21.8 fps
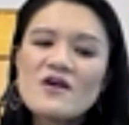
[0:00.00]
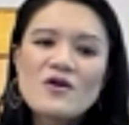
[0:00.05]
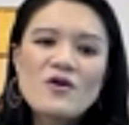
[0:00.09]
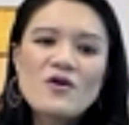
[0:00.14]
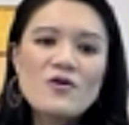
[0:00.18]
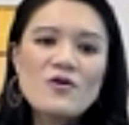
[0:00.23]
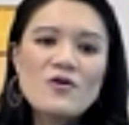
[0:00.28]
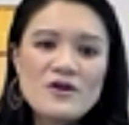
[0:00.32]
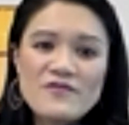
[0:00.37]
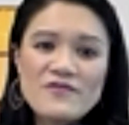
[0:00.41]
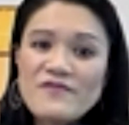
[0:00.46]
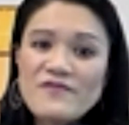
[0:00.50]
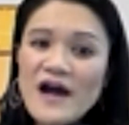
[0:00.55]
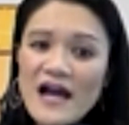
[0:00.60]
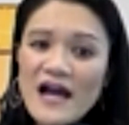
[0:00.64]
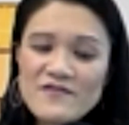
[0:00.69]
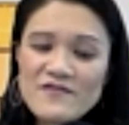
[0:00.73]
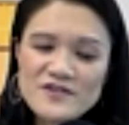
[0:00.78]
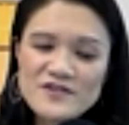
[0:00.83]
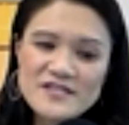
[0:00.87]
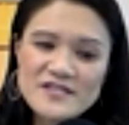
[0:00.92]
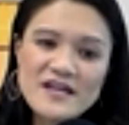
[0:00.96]
or a
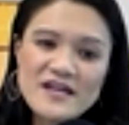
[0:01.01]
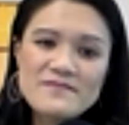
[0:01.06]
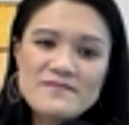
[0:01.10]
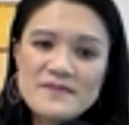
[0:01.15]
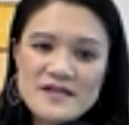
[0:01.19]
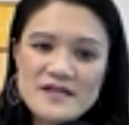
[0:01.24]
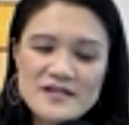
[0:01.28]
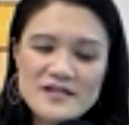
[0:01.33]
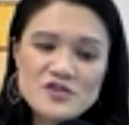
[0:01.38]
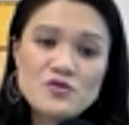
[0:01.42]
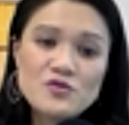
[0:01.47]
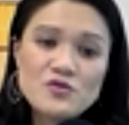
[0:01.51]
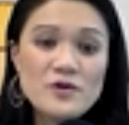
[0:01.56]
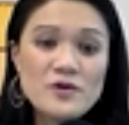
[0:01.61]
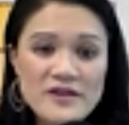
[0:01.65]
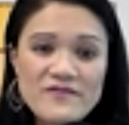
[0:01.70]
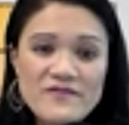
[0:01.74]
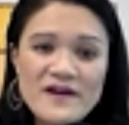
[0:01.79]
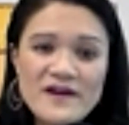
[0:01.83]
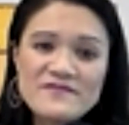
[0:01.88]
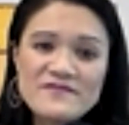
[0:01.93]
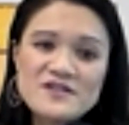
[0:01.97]
five or 10 minute
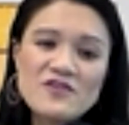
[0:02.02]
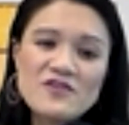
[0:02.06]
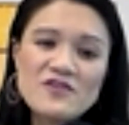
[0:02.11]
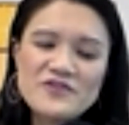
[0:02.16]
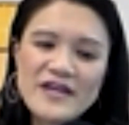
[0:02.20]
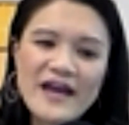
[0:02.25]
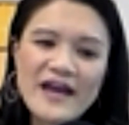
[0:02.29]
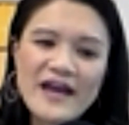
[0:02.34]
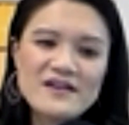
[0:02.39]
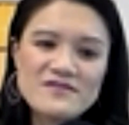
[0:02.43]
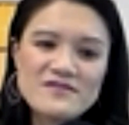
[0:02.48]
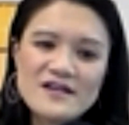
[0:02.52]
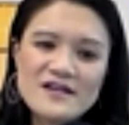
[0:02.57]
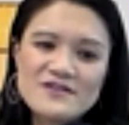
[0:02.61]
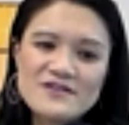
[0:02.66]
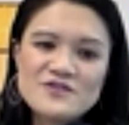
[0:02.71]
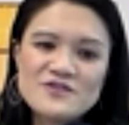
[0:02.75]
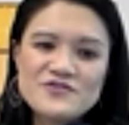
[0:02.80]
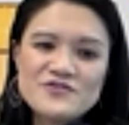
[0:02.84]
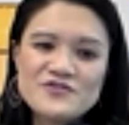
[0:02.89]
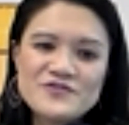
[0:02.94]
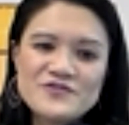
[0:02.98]
$25 cataract
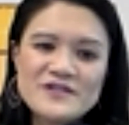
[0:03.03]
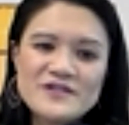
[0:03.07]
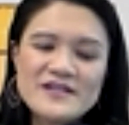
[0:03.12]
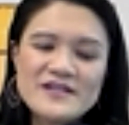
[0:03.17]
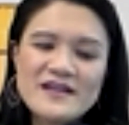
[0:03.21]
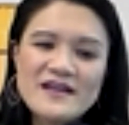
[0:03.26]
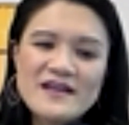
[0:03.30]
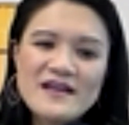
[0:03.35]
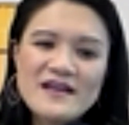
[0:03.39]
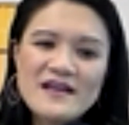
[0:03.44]
surgery.